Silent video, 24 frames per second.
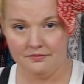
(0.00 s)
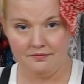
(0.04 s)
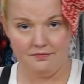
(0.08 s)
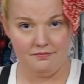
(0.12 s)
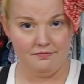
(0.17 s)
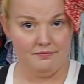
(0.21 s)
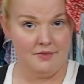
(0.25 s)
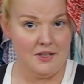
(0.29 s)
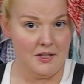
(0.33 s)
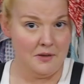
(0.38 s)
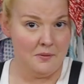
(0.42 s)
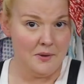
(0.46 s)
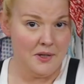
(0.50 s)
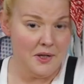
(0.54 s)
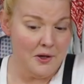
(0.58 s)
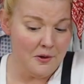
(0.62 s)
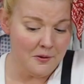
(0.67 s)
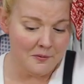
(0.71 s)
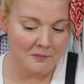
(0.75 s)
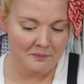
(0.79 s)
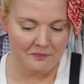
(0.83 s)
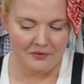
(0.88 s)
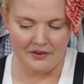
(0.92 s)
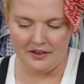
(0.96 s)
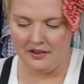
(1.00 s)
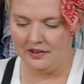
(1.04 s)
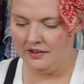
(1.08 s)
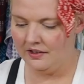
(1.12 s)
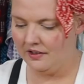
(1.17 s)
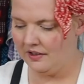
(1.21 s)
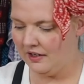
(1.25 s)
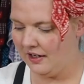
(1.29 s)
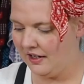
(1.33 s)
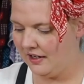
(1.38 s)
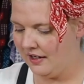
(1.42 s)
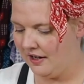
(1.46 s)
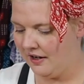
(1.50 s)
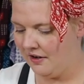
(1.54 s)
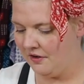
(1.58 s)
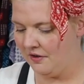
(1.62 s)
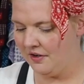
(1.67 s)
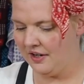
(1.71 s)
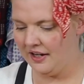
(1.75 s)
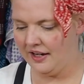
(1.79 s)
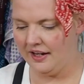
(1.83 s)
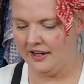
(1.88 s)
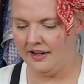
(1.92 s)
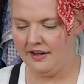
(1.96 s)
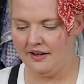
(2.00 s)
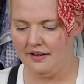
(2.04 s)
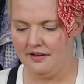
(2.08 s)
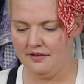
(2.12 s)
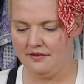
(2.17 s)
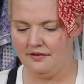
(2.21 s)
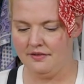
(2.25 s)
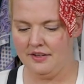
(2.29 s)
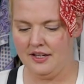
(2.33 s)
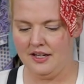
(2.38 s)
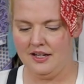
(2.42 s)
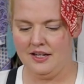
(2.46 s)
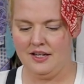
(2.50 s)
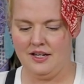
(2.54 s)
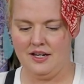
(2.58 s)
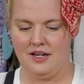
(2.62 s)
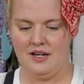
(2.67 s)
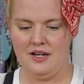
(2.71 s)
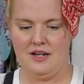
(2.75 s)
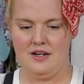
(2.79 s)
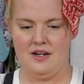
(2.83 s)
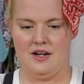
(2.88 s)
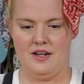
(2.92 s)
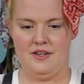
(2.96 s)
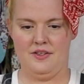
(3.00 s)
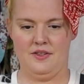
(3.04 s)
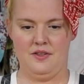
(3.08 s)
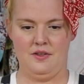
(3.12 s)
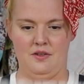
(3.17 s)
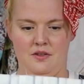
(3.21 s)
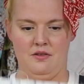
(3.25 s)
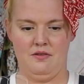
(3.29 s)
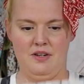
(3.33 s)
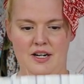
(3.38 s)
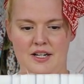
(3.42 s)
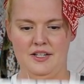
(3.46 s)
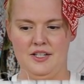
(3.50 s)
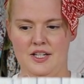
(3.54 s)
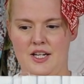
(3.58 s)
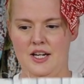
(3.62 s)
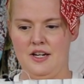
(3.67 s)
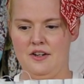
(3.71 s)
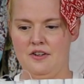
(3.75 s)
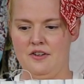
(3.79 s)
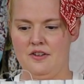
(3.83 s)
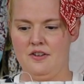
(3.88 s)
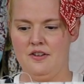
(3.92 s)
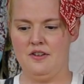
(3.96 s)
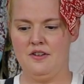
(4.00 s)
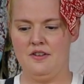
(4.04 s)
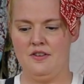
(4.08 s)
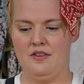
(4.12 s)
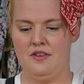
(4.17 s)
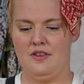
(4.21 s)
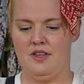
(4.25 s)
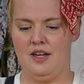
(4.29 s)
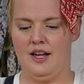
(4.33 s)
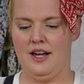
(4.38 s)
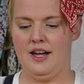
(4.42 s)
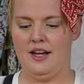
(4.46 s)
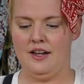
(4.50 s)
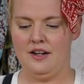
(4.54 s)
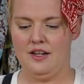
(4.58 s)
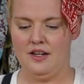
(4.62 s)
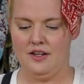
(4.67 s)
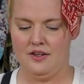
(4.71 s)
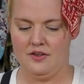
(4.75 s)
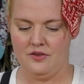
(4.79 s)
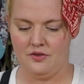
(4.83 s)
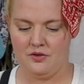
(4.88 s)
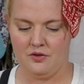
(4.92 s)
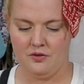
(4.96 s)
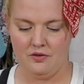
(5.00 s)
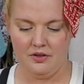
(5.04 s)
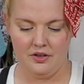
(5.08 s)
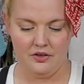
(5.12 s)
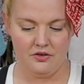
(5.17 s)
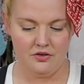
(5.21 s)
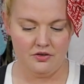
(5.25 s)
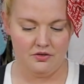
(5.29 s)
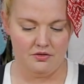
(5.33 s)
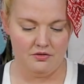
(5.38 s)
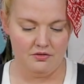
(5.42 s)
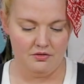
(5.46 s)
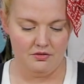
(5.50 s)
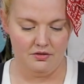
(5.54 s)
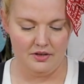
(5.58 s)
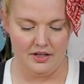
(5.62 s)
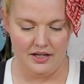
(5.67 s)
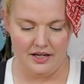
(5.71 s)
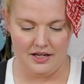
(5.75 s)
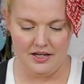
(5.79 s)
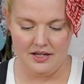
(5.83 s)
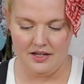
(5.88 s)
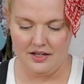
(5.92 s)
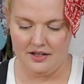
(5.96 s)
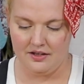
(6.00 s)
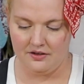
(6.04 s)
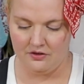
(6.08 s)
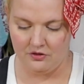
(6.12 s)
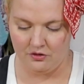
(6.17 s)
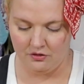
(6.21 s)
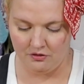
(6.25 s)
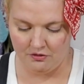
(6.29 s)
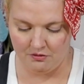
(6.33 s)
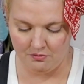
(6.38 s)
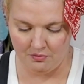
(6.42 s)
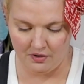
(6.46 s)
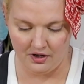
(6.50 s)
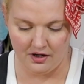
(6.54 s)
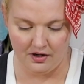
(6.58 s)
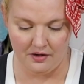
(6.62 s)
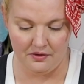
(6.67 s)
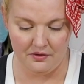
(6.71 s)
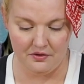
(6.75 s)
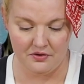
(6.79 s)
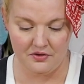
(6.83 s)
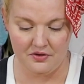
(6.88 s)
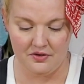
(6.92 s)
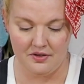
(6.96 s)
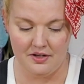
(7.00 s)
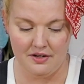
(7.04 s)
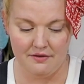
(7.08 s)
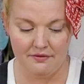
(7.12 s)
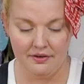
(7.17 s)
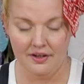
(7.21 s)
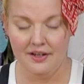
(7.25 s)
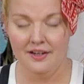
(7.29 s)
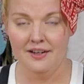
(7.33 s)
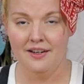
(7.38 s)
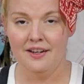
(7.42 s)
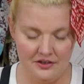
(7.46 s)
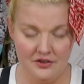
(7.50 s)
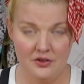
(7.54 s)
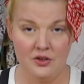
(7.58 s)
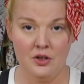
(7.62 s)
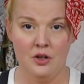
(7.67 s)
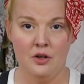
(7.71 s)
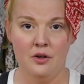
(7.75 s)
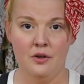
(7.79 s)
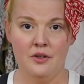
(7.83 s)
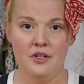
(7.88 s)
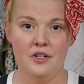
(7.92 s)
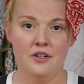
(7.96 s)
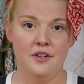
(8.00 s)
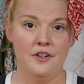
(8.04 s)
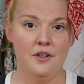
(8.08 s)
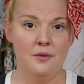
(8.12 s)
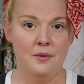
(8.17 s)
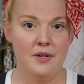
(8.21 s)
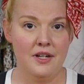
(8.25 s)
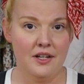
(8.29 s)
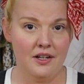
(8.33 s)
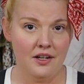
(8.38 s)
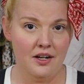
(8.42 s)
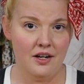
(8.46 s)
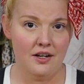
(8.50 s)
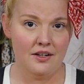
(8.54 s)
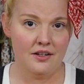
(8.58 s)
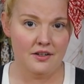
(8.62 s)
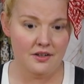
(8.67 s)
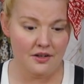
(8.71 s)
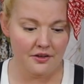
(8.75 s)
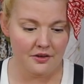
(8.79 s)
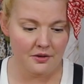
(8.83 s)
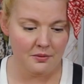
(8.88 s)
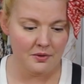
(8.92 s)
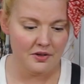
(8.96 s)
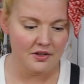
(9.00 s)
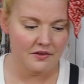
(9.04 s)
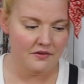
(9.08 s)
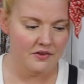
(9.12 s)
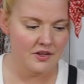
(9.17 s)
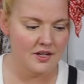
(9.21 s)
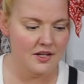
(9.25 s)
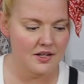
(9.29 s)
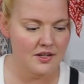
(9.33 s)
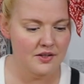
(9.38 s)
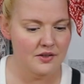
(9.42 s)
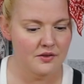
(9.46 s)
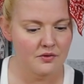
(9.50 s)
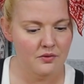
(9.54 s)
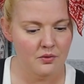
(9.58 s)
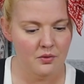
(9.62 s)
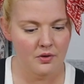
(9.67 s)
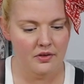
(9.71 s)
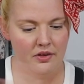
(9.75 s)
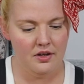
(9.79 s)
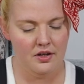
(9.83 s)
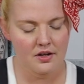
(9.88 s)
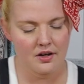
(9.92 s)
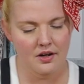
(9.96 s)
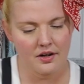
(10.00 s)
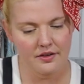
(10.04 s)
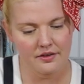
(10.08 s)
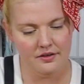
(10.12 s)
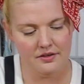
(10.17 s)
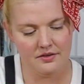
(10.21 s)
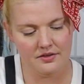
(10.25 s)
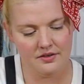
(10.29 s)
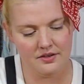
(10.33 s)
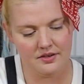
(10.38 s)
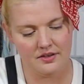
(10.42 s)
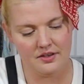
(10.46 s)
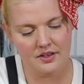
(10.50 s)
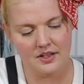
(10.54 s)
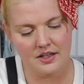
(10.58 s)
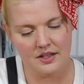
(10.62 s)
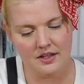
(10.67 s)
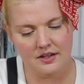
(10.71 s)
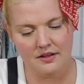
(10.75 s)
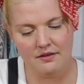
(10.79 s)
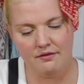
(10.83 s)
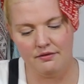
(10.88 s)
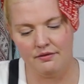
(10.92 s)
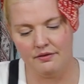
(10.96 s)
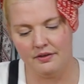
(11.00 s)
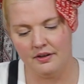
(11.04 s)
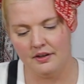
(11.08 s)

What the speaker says: And there we go. I now have a nice little rectangle that is going to lay into my other sleeve. So you're going to want to cut another one of these for the other sleeve.